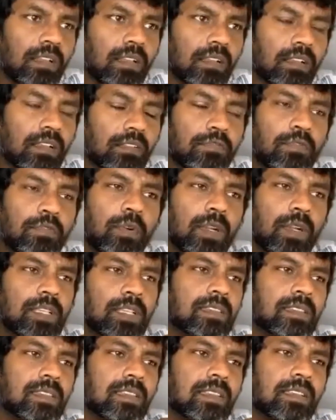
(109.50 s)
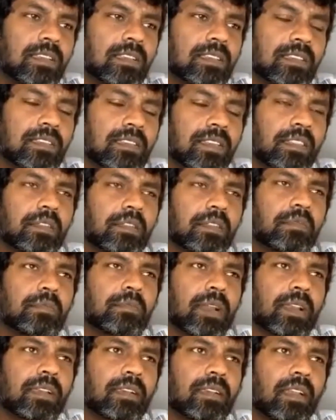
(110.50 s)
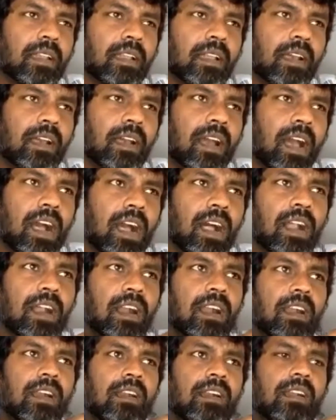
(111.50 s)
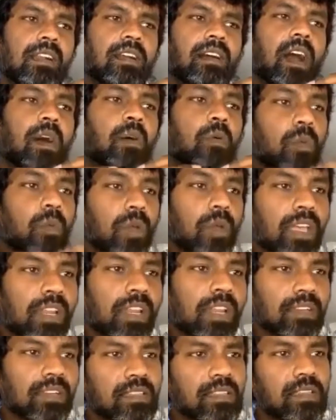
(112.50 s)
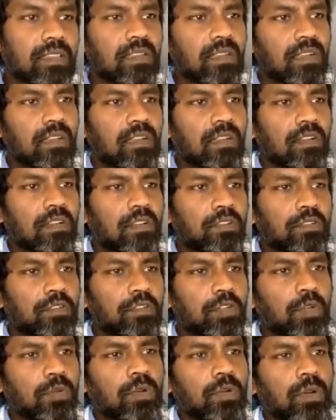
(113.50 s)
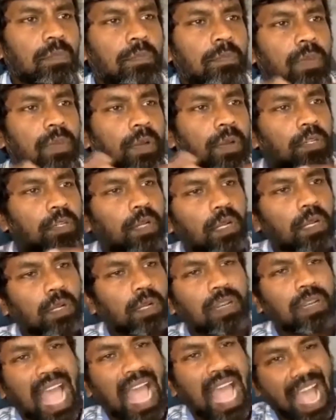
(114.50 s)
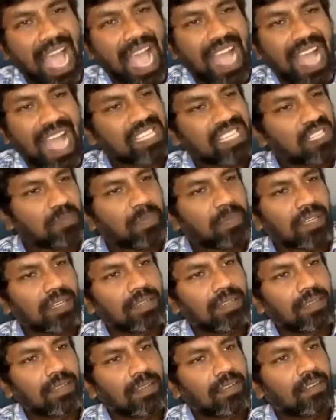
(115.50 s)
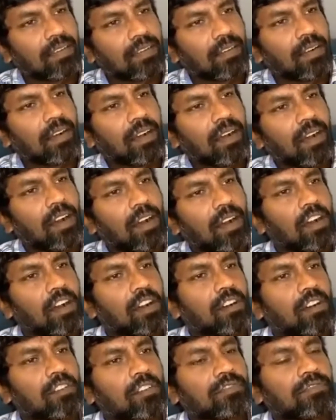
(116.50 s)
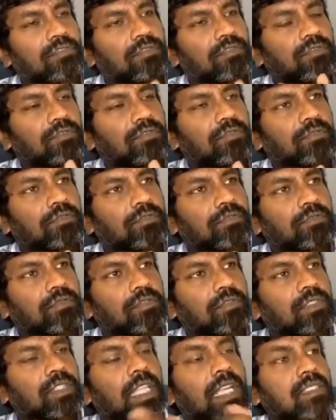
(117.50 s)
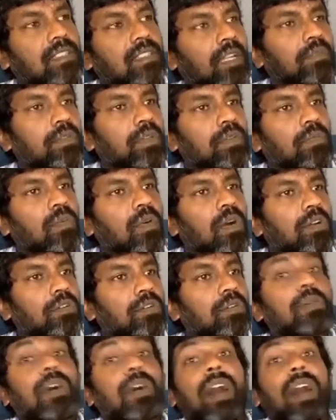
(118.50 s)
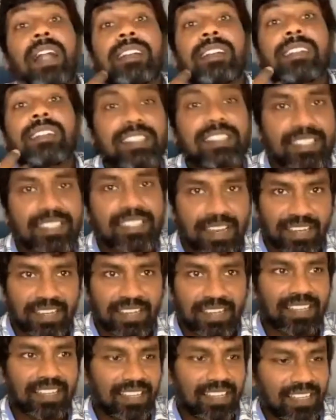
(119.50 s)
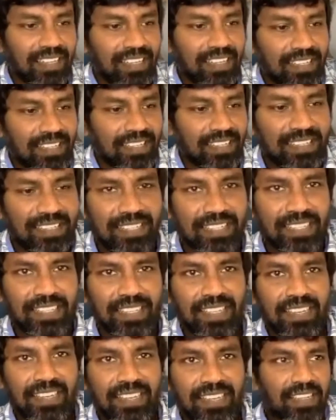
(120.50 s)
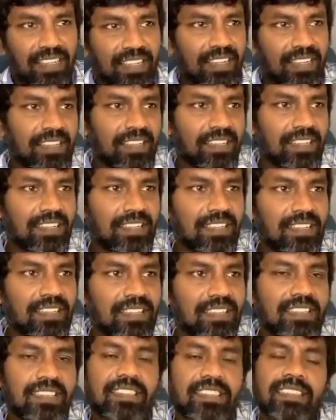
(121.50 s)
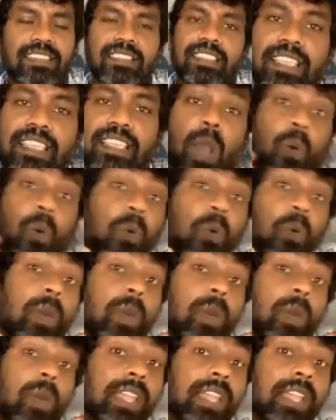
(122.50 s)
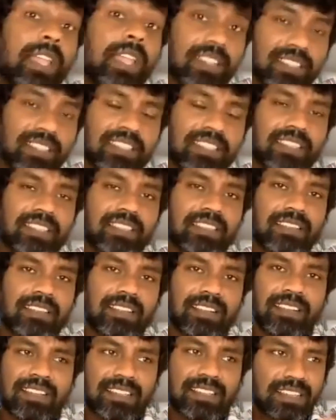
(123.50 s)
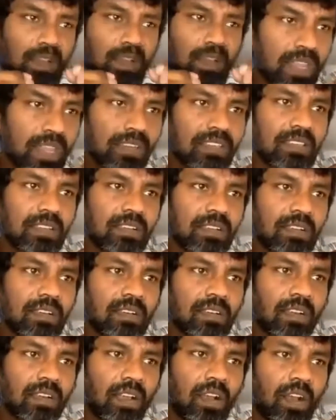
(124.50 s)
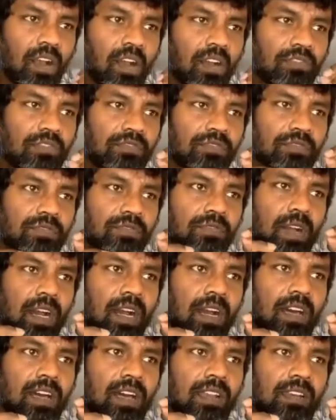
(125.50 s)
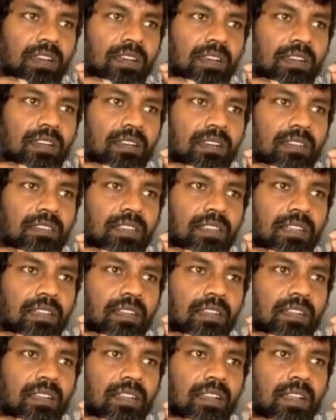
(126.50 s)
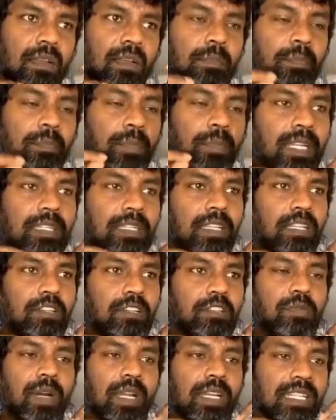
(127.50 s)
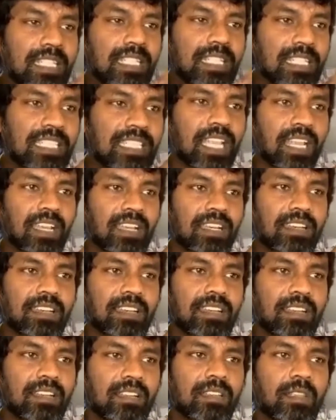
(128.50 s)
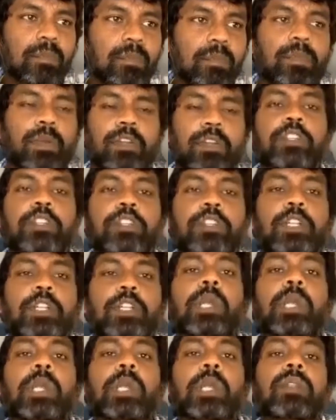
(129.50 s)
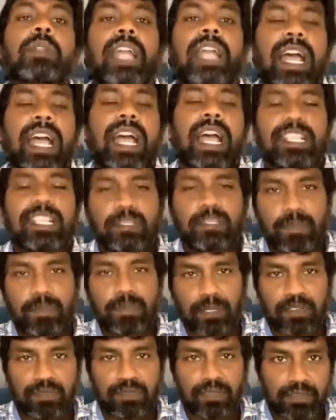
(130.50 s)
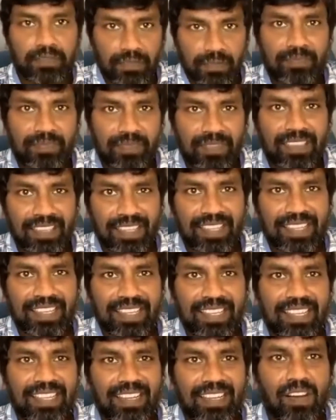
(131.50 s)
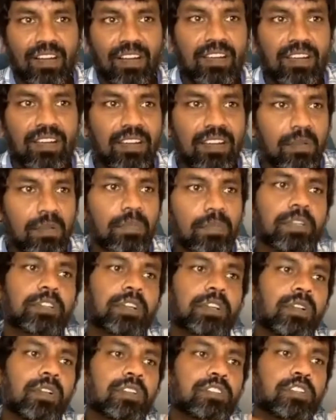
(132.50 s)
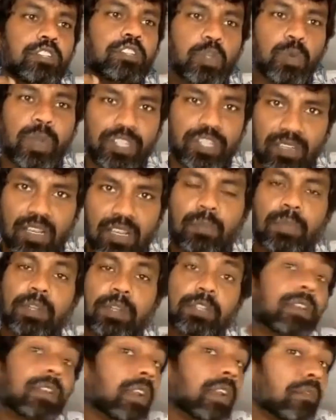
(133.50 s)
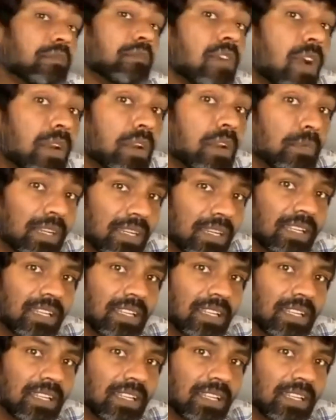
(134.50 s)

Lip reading: focus is nothing but our awareness to a particular aspect of things that we want to understand. Mm-hmm. Did you get that? It is awareness. It is an awareness of our ability to understand the particular aspect of life or particular situation, a particular environment.